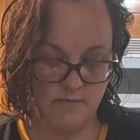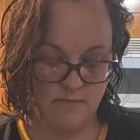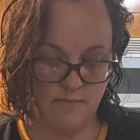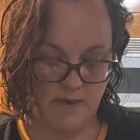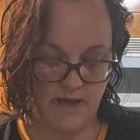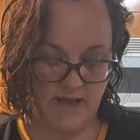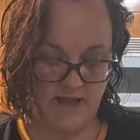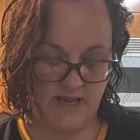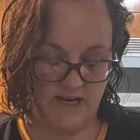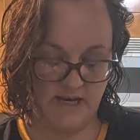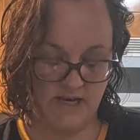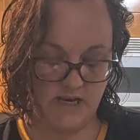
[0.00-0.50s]

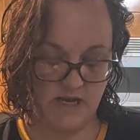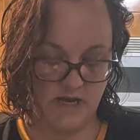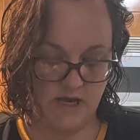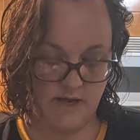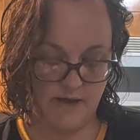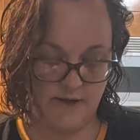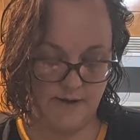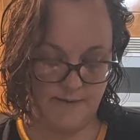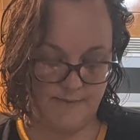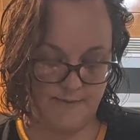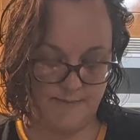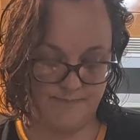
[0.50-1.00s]
bite
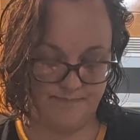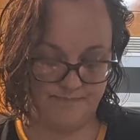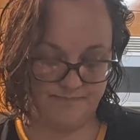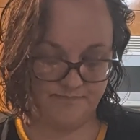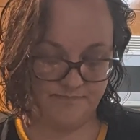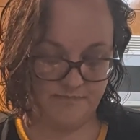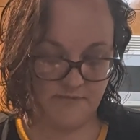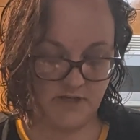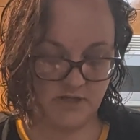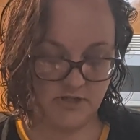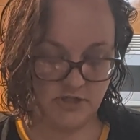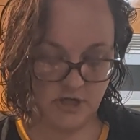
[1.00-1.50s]

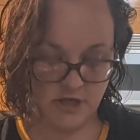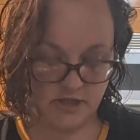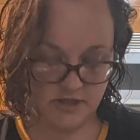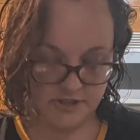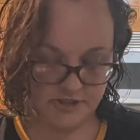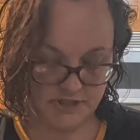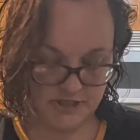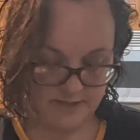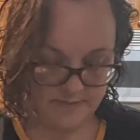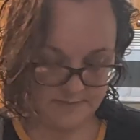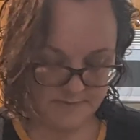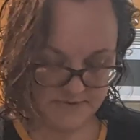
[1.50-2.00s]
chocolate
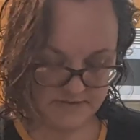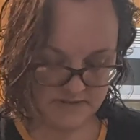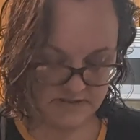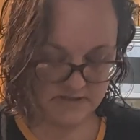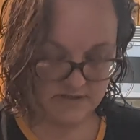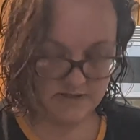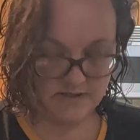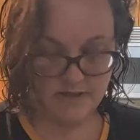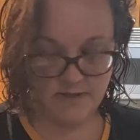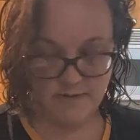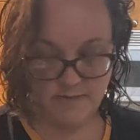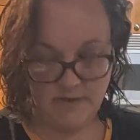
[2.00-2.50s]

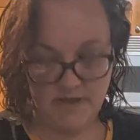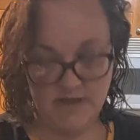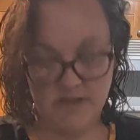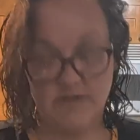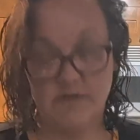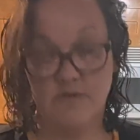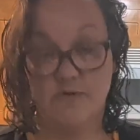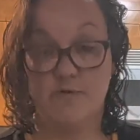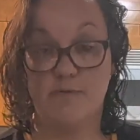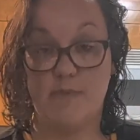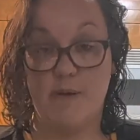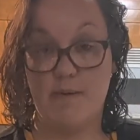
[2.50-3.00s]
chips because
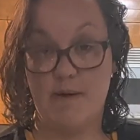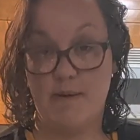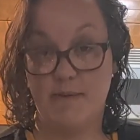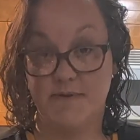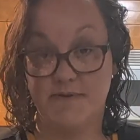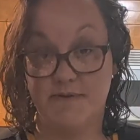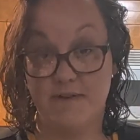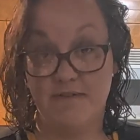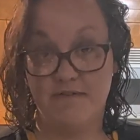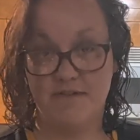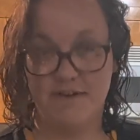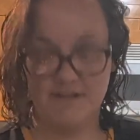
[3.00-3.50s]
those are my mom's
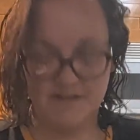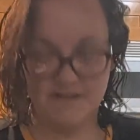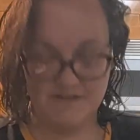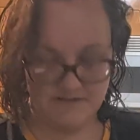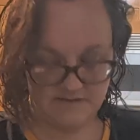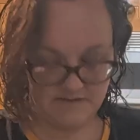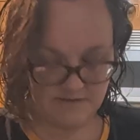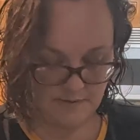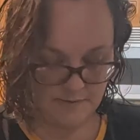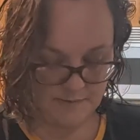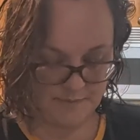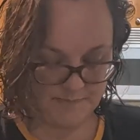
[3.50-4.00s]
favorite.
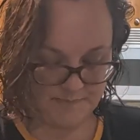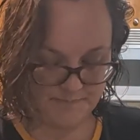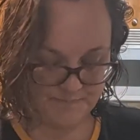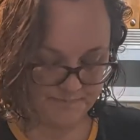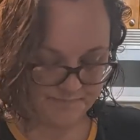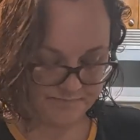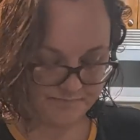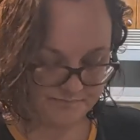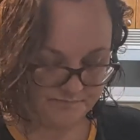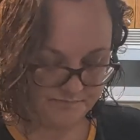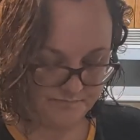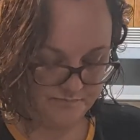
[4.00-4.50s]
So
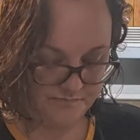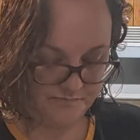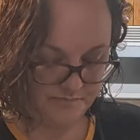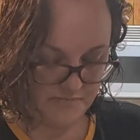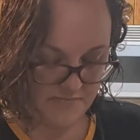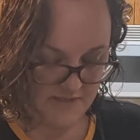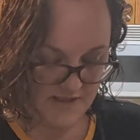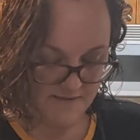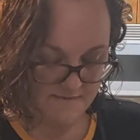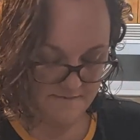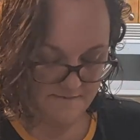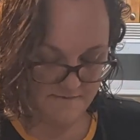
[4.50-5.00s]

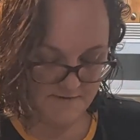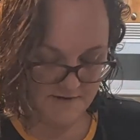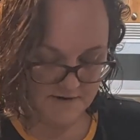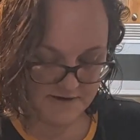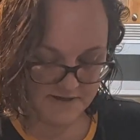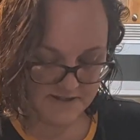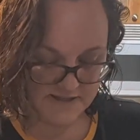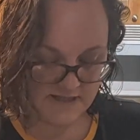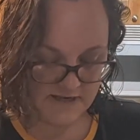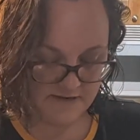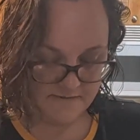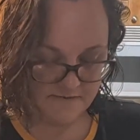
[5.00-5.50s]
I'm very
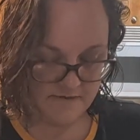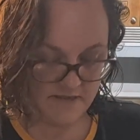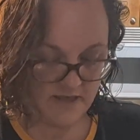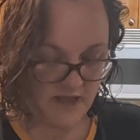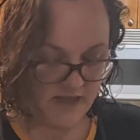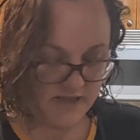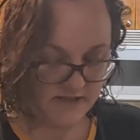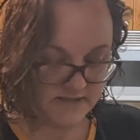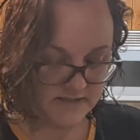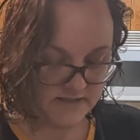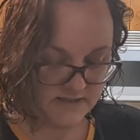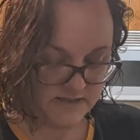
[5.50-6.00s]
excited for
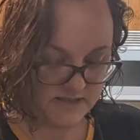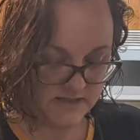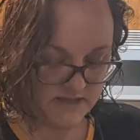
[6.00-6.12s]
that.